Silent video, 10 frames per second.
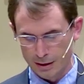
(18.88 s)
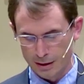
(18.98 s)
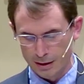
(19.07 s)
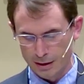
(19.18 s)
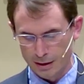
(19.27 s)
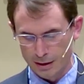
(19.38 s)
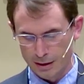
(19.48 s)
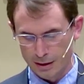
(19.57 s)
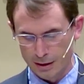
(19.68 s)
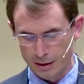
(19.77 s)
So,
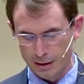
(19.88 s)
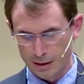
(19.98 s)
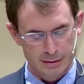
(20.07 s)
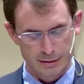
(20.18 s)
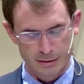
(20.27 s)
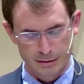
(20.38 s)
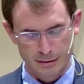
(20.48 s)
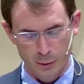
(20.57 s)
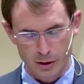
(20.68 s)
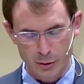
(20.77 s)

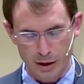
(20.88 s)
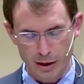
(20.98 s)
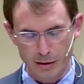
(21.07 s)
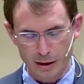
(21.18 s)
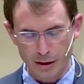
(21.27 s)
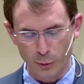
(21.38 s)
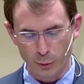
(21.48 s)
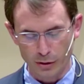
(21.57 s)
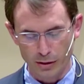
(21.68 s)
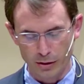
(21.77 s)
when you hear that
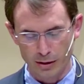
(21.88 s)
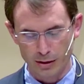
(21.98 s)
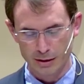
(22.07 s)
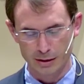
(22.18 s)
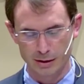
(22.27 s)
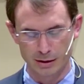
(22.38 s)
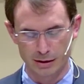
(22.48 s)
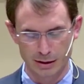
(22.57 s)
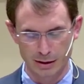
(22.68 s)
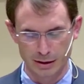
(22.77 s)
word,
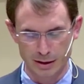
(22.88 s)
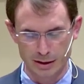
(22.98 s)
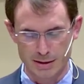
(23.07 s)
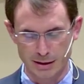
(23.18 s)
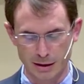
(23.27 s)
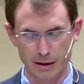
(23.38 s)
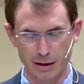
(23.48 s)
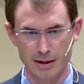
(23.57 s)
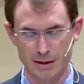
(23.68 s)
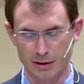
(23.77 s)
it's not
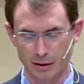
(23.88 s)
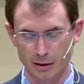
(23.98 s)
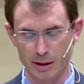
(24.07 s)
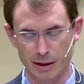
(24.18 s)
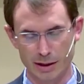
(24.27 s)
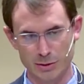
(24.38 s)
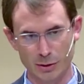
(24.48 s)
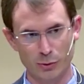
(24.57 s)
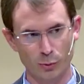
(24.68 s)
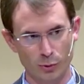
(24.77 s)
as common as
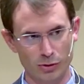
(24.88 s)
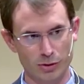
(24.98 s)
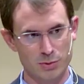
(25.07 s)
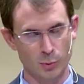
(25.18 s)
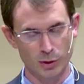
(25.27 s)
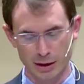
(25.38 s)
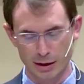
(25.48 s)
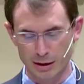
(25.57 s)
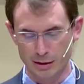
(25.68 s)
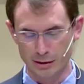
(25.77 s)
other words
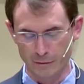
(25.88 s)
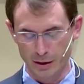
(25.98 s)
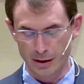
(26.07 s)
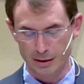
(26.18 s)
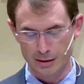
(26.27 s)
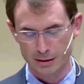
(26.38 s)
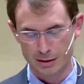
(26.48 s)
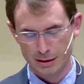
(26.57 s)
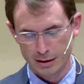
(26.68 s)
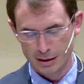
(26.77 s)
within the faith.
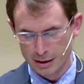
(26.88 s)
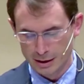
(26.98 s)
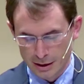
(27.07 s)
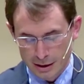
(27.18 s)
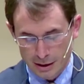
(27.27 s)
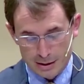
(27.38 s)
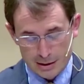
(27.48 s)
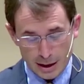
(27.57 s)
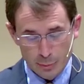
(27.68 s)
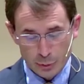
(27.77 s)

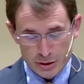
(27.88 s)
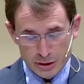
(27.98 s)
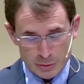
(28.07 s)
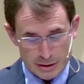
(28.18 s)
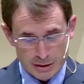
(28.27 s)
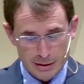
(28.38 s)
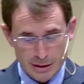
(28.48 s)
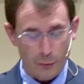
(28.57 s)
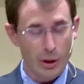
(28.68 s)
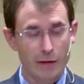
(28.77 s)
Discipleship's
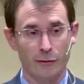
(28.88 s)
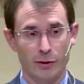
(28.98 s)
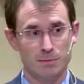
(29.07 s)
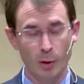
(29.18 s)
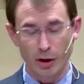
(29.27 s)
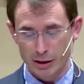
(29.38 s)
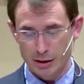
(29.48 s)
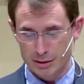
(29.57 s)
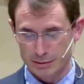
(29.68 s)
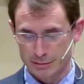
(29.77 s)
not referenced
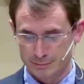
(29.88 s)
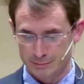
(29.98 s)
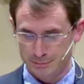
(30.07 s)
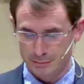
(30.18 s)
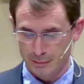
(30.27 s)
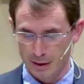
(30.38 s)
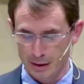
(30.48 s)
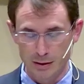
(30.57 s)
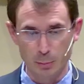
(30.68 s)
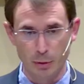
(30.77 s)
much
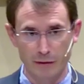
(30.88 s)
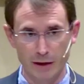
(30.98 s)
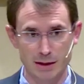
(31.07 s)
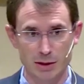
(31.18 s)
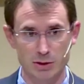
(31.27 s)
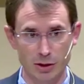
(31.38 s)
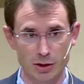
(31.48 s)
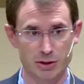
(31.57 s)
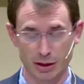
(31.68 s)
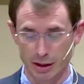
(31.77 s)
in the professing
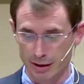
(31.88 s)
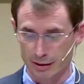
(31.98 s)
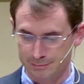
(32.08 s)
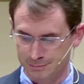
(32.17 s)
church today.